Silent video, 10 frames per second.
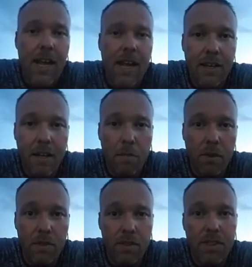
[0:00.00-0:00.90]
and
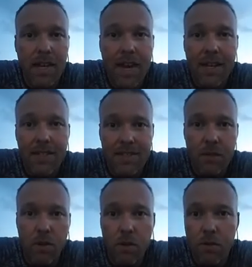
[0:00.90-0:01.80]
numbers
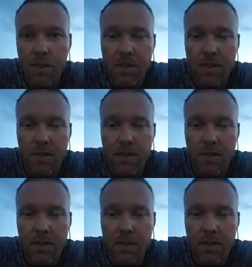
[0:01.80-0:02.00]
90.